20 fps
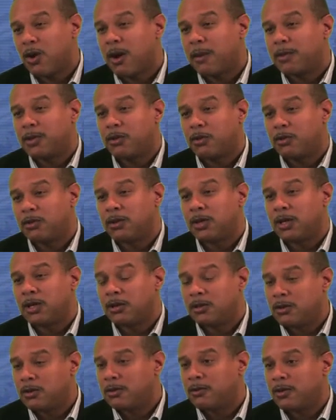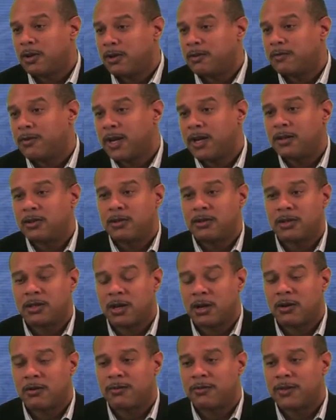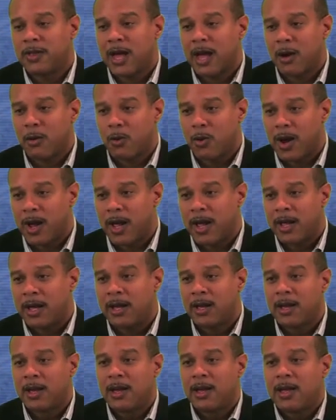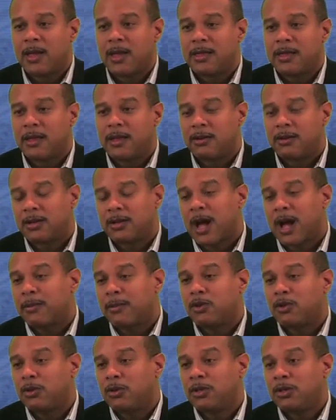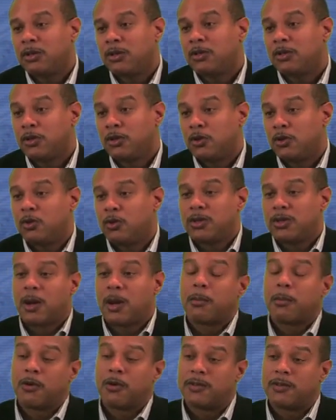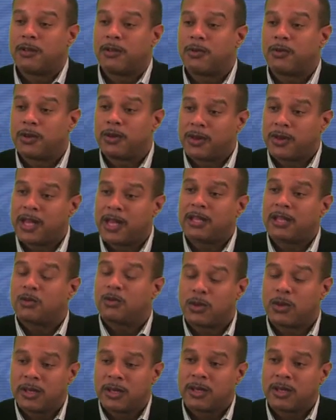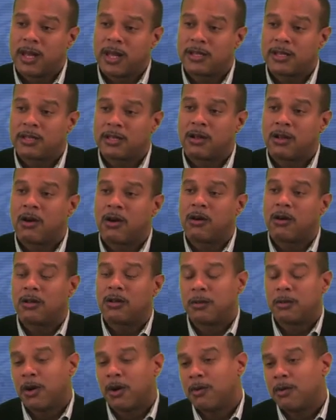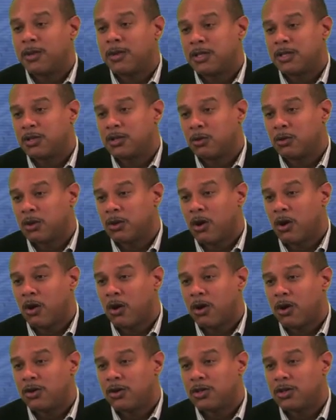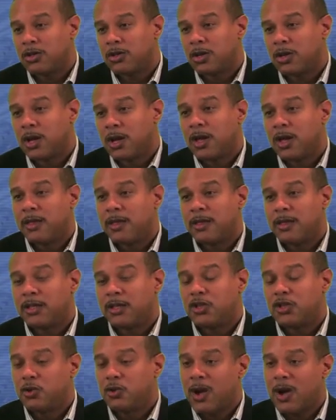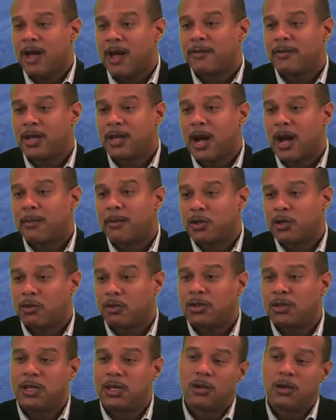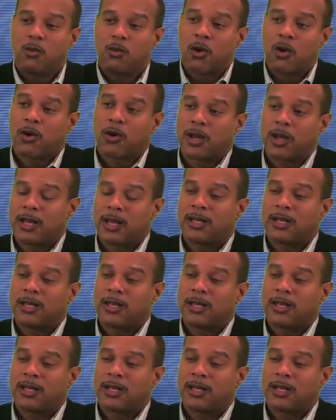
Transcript: opportunity to advance yourself that way. There's the opportunity to do a number of different things within S&R. The department's so large that you have the opportunity to work in